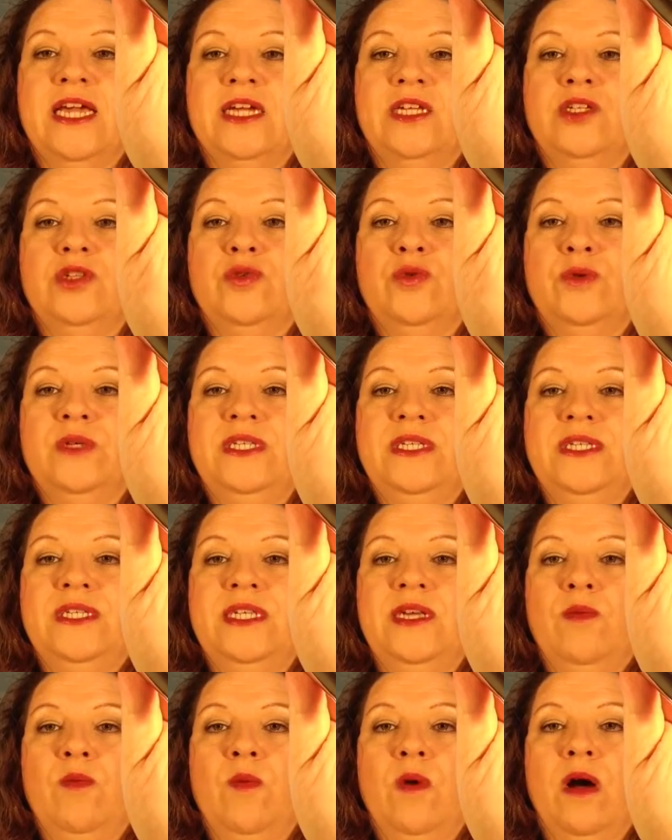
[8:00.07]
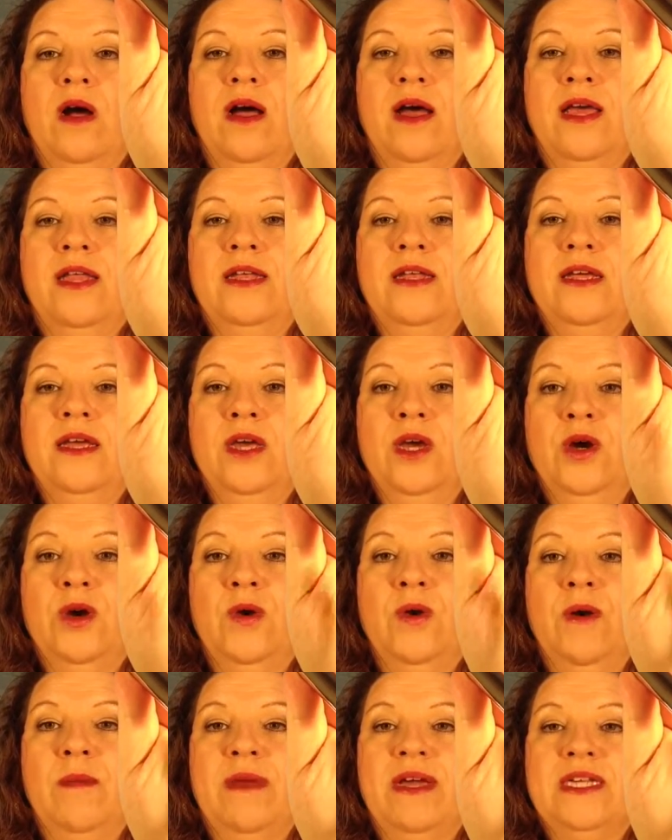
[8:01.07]
a twisty wand.
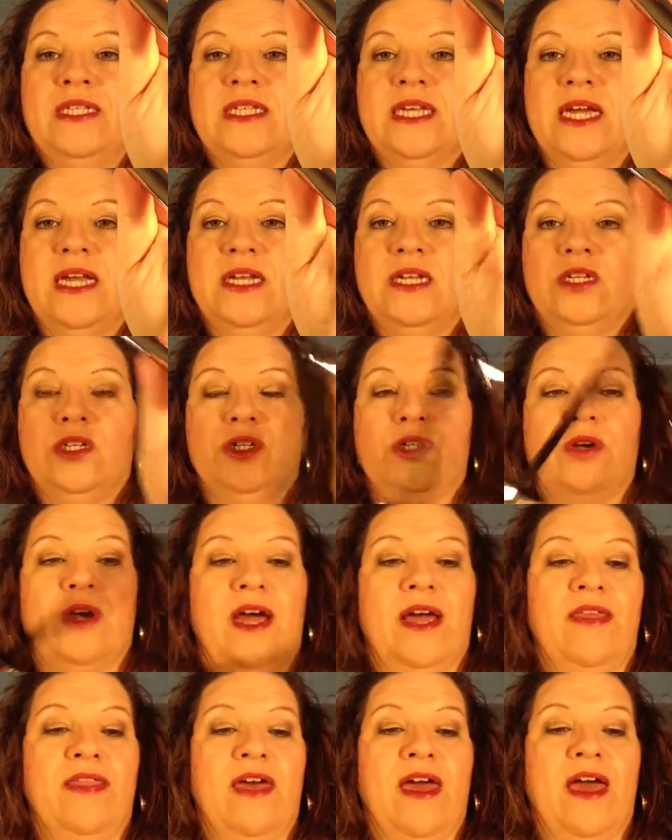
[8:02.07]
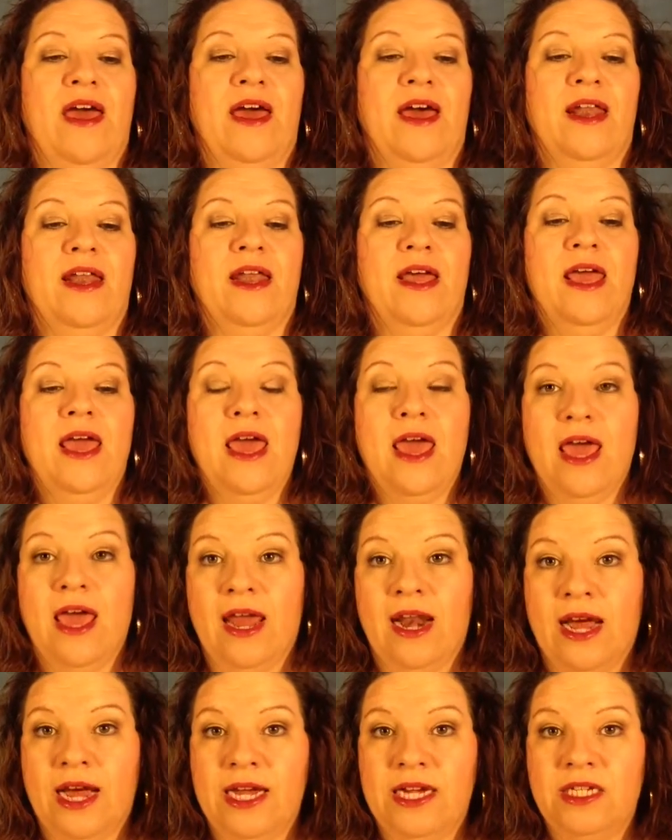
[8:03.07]
Well, I'm excited to try that.
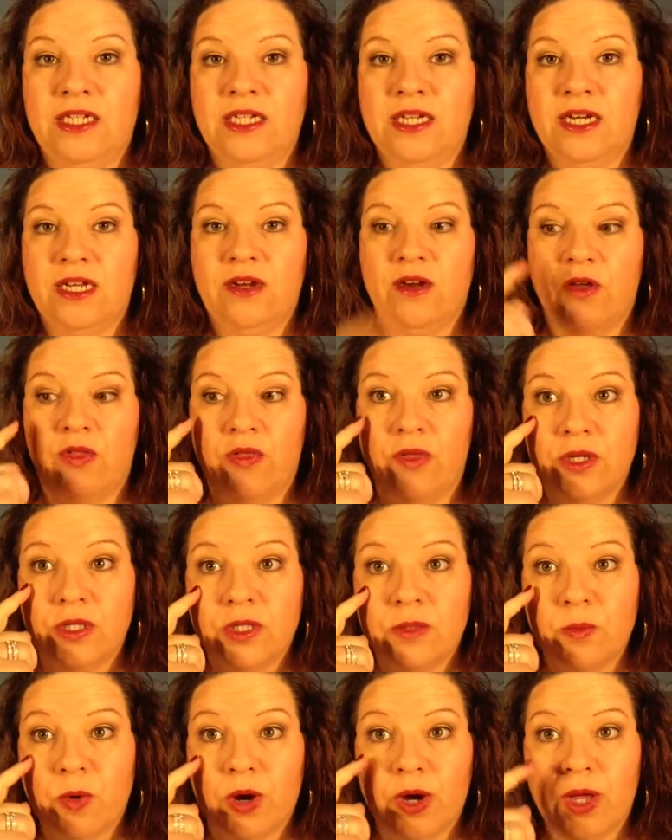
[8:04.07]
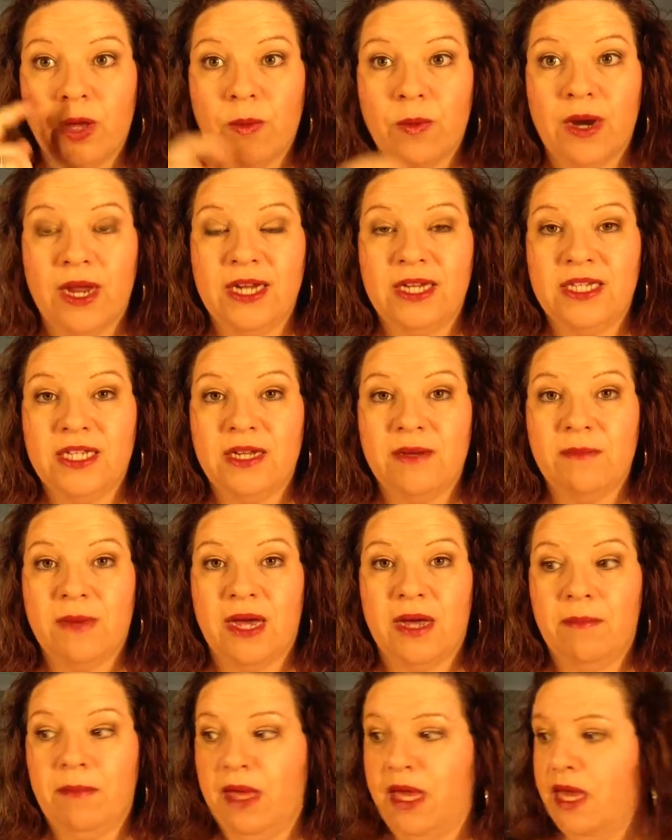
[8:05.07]
And I did this morning when I did
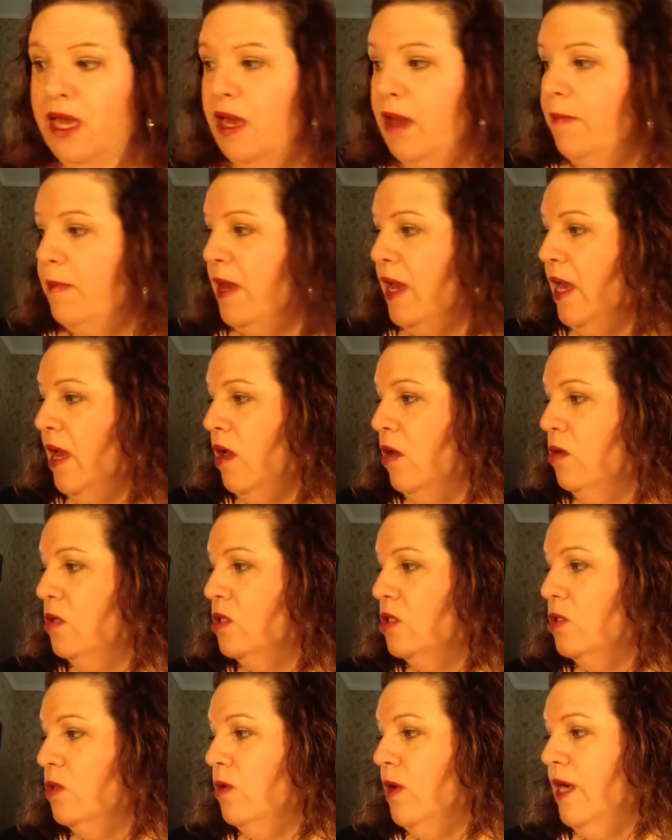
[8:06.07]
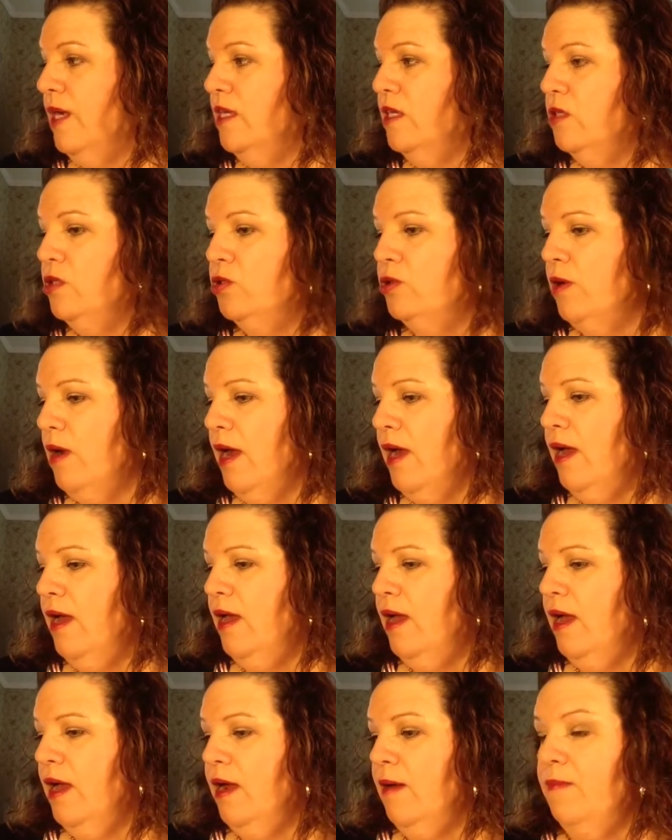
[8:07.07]
my makeup, I also, I did
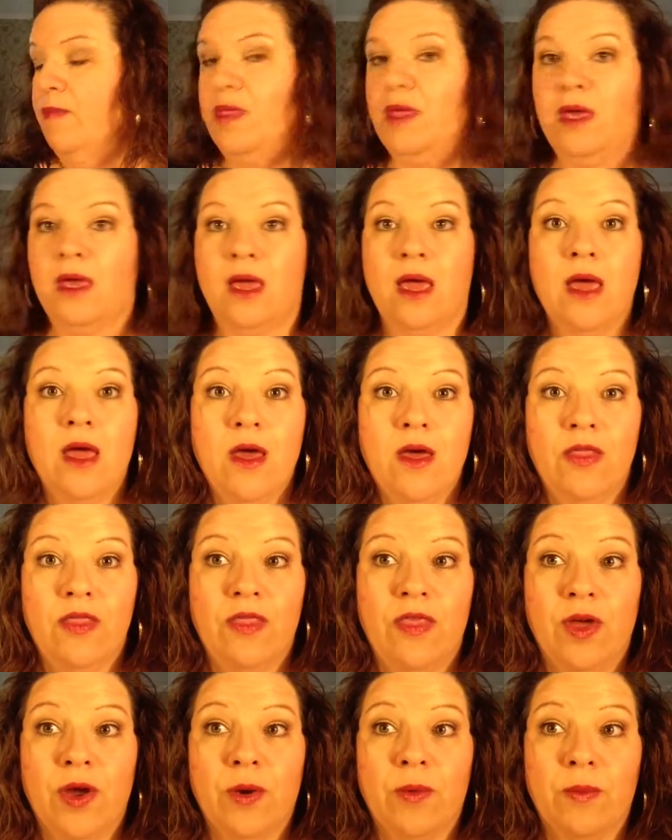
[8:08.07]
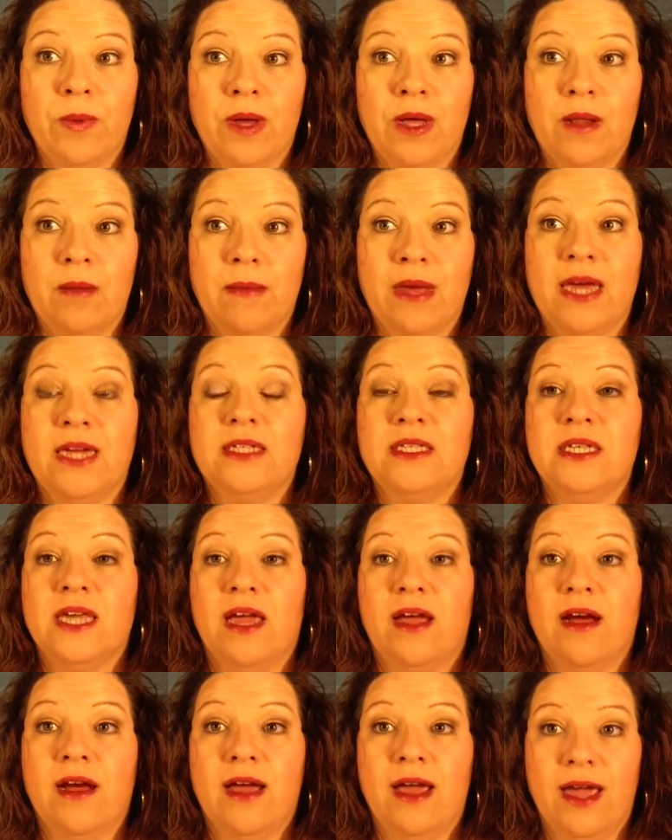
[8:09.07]
try um, the They're Real
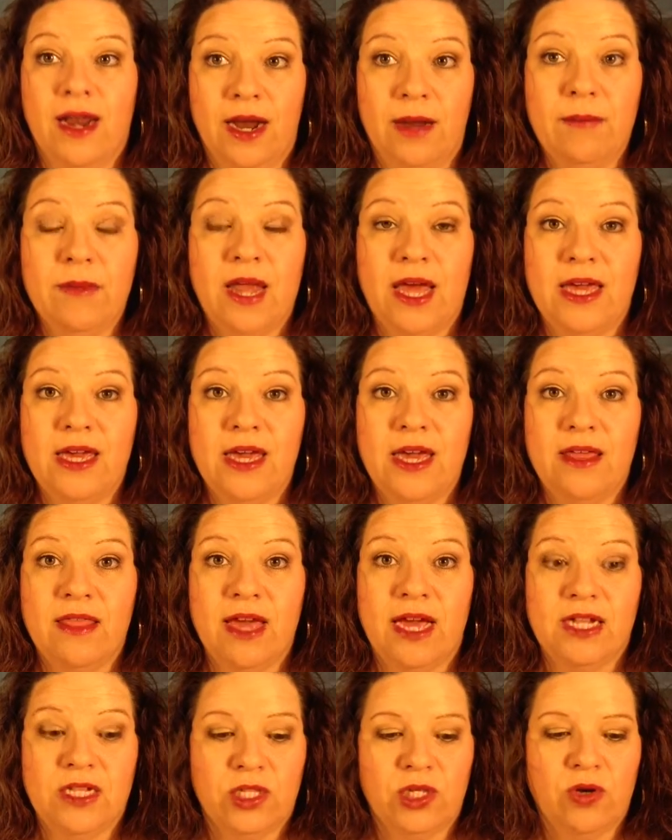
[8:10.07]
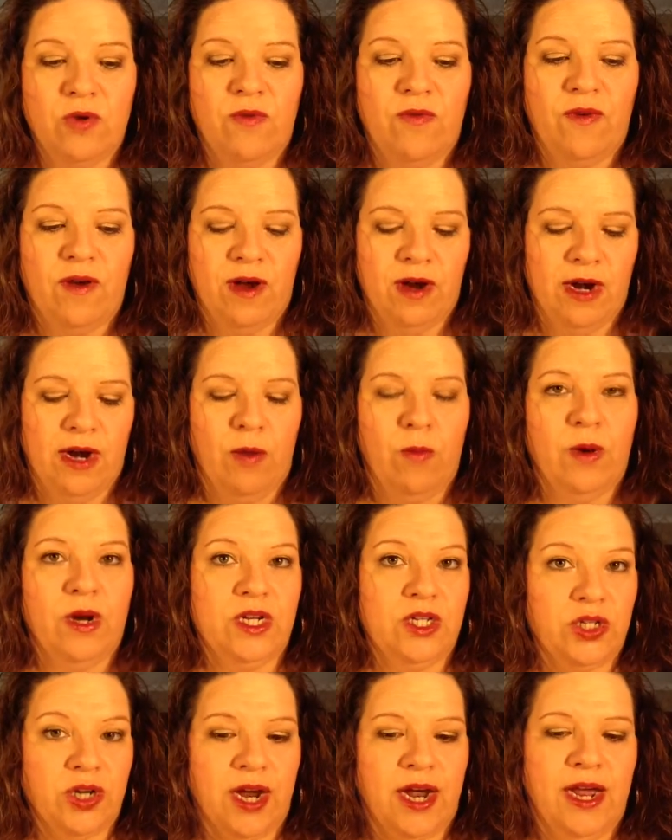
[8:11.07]
Mascara, and I'm liking that so far. I
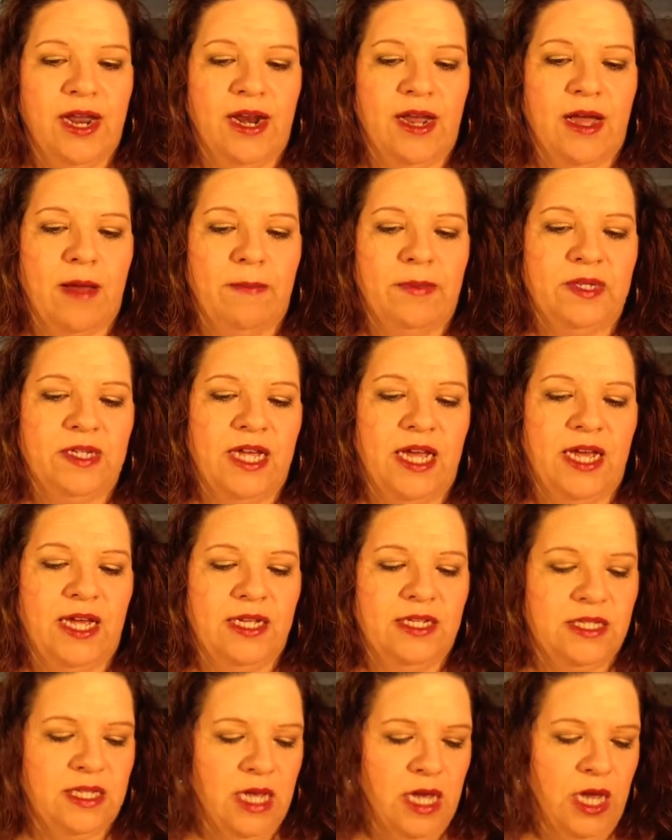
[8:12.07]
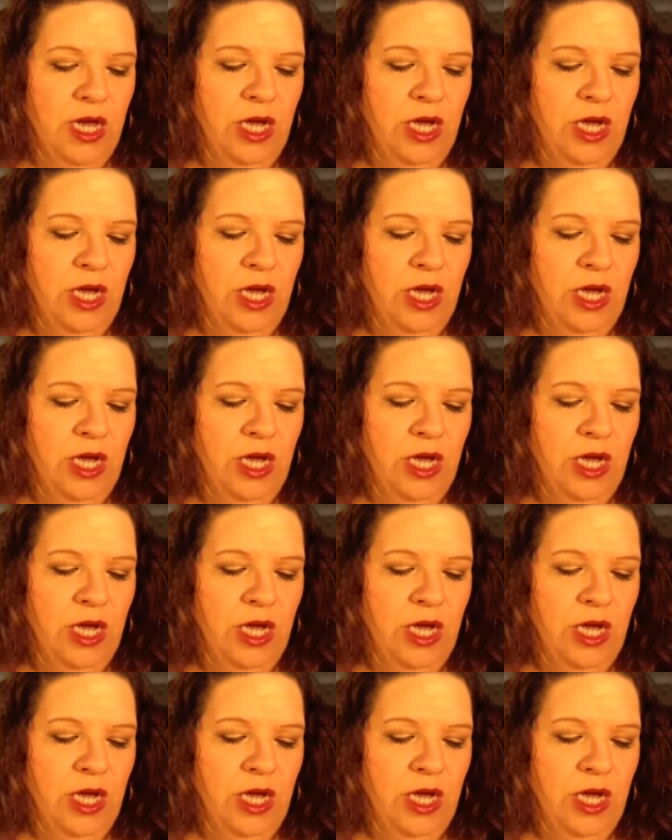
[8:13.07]
want to try it a couple days